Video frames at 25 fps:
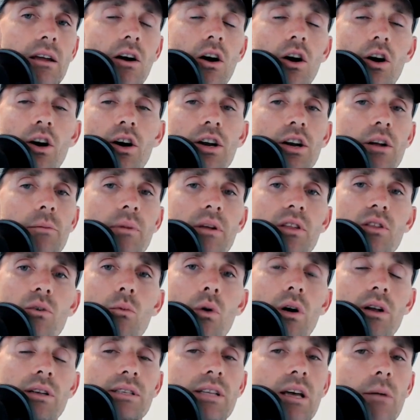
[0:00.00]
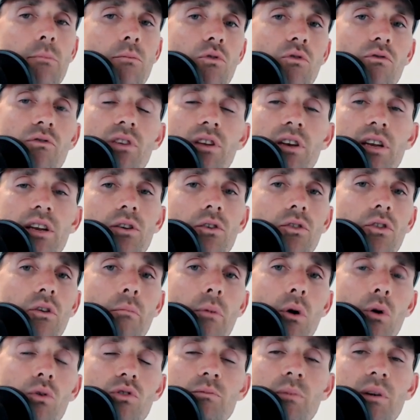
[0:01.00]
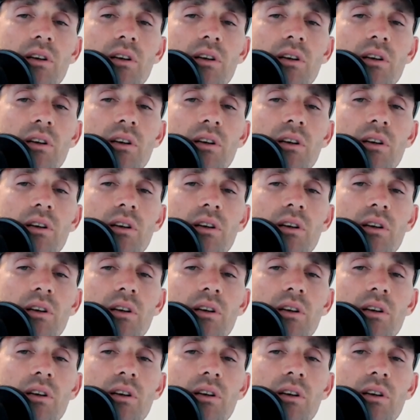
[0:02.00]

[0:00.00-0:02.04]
are going to be the ones that move the needle the most